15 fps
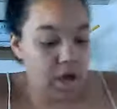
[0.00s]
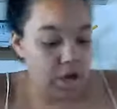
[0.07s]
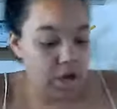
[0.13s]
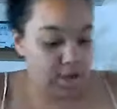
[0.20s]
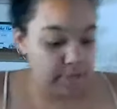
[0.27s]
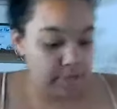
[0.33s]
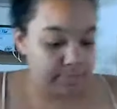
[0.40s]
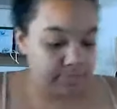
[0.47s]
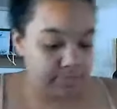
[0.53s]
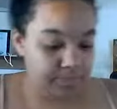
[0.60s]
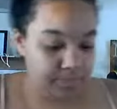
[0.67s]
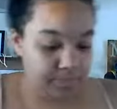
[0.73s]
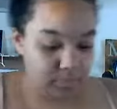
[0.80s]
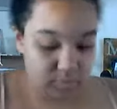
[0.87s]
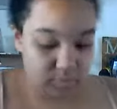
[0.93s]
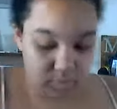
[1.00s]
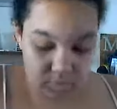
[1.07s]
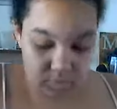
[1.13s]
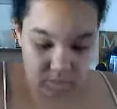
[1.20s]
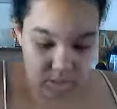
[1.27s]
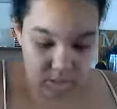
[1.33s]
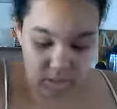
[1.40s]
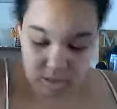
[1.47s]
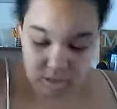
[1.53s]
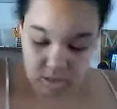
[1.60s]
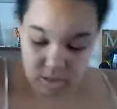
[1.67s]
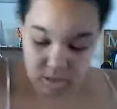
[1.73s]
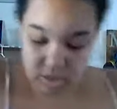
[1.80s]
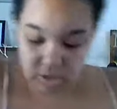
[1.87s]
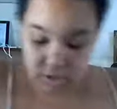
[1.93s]
them.
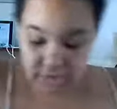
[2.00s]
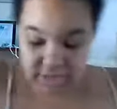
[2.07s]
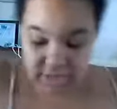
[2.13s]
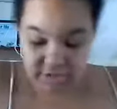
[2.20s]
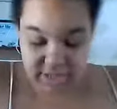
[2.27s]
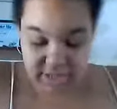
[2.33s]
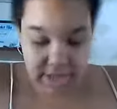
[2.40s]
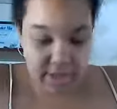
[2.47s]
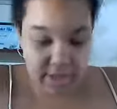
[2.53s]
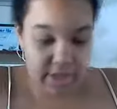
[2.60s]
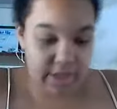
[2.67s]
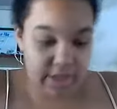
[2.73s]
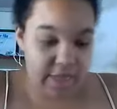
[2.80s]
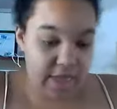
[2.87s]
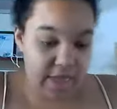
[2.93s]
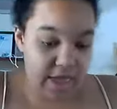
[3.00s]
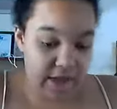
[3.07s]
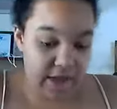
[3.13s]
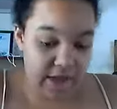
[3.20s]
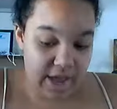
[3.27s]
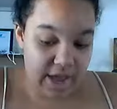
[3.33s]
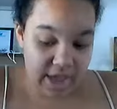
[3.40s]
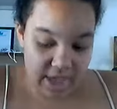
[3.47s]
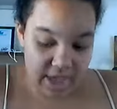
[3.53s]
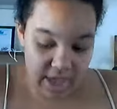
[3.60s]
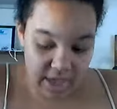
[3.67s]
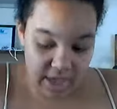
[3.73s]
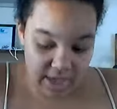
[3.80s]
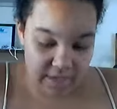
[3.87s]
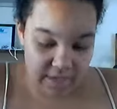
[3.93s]
So I use that, and then
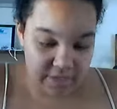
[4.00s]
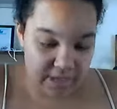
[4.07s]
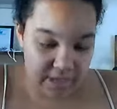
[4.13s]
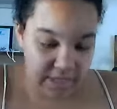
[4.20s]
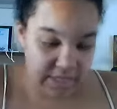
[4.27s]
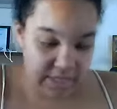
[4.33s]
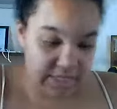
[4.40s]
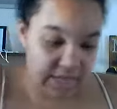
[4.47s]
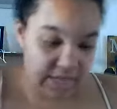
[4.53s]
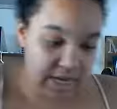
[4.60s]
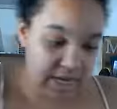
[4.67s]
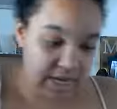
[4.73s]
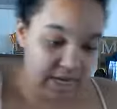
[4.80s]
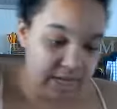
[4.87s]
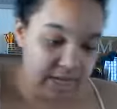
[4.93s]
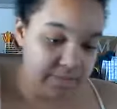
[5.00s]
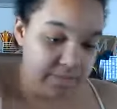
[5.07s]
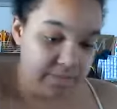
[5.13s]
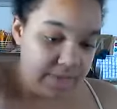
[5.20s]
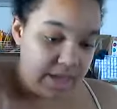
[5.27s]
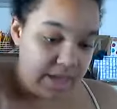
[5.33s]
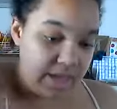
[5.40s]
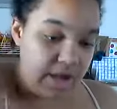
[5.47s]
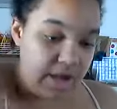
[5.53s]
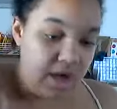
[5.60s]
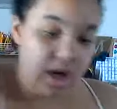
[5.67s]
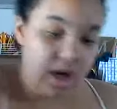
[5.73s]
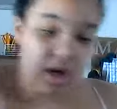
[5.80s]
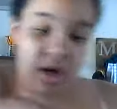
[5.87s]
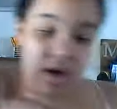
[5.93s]
I have a tiny
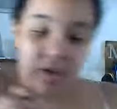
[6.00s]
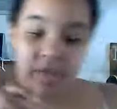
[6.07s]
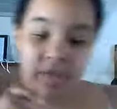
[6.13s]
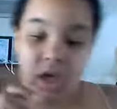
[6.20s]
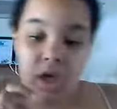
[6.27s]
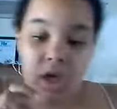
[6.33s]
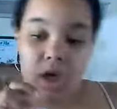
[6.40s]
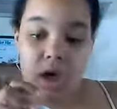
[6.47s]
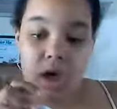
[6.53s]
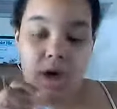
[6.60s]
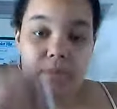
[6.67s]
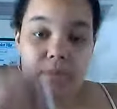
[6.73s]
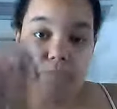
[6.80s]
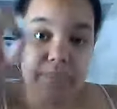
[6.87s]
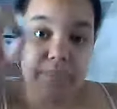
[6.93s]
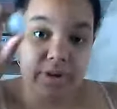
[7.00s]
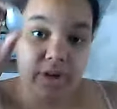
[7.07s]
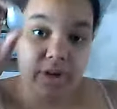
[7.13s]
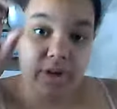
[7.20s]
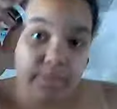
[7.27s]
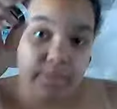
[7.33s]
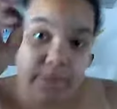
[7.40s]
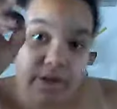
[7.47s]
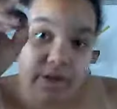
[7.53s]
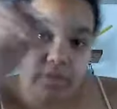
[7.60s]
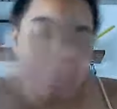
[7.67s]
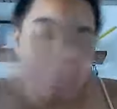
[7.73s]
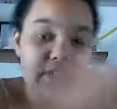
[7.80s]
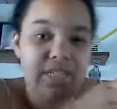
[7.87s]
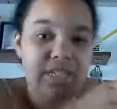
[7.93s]
bit of burnt
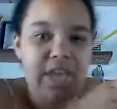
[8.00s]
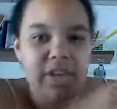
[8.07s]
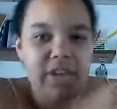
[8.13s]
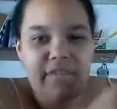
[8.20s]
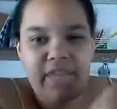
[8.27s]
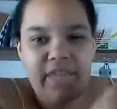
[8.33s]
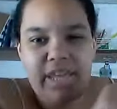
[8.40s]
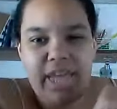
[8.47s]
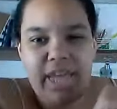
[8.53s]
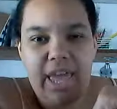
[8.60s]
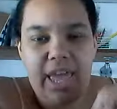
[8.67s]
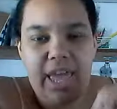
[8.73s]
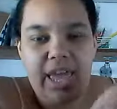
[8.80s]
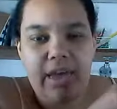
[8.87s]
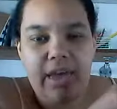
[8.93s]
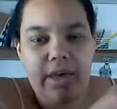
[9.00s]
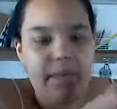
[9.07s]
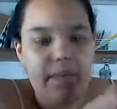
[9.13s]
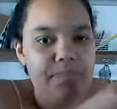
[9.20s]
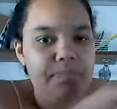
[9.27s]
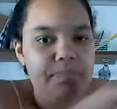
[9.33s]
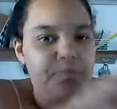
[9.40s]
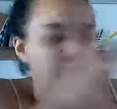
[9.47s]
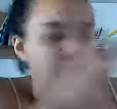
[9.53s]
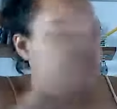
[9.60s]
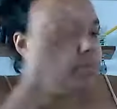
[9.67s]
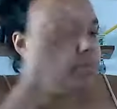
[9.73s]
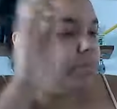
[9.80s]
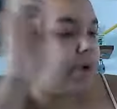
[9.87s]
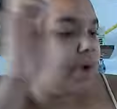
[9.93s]
umber, which is kind of like a
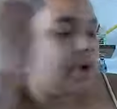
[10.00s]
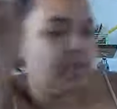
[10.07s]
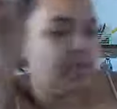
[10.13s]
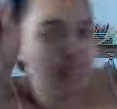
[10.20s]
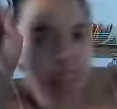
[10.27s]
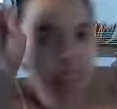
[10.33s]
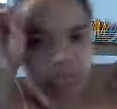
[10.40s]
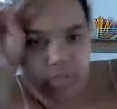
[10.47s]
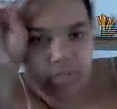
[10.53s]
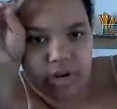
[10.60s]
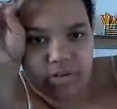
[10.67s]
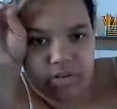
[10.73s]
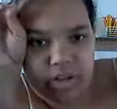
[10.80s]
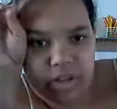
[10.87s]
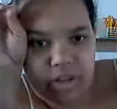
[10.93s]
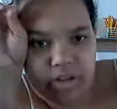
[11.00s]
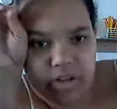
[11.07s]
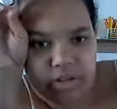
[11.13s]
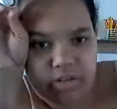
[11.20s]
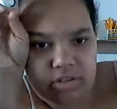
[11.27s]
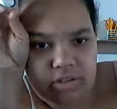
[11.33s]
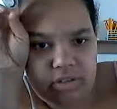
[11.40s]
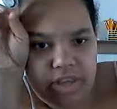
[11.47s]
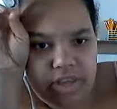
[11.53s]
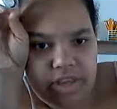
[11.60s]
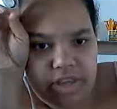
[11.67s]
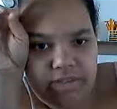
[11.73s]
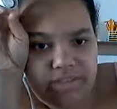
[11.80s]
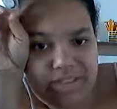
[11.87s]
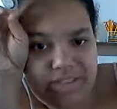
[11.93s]
brown color.
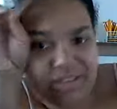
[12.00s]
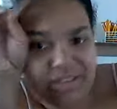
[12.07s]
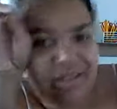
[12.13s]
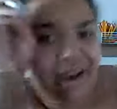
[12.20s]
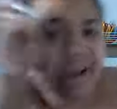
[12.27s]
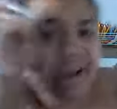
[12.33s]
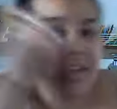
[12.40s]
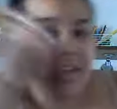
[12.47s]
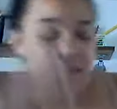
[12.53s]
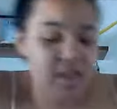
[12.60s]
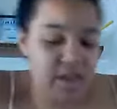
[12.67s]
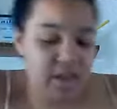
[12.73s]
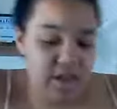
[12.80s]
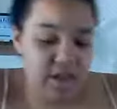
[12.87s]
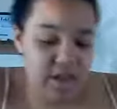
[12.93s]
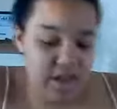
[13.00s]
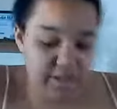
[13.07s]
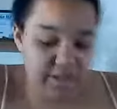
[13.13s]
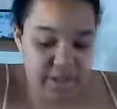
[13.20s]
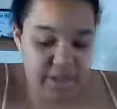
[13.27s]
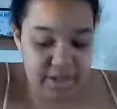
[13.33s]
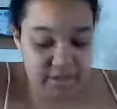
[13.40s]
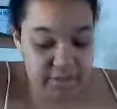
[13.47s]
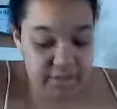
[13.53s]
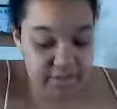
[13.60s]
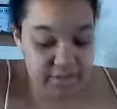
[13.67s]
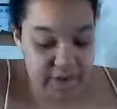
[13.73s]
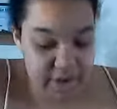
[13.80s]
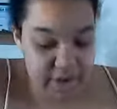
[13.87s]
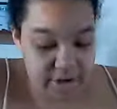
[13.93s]
I use this a lot. I
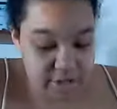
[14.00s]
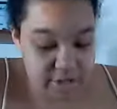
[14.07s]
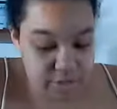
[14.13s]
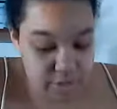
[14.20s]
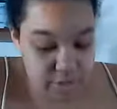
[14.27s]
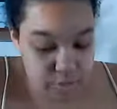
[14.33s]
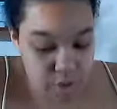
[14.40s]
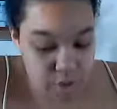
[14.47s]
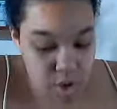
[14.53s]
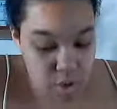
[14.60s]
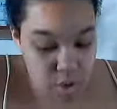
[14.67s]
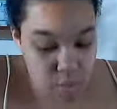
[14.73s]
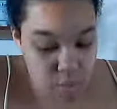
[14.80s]
use it for hair too.